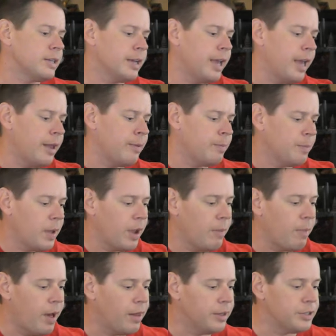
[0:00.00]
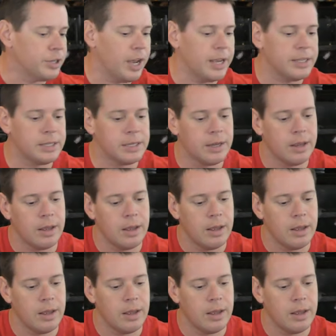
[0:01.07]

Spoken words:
Again, I apologize.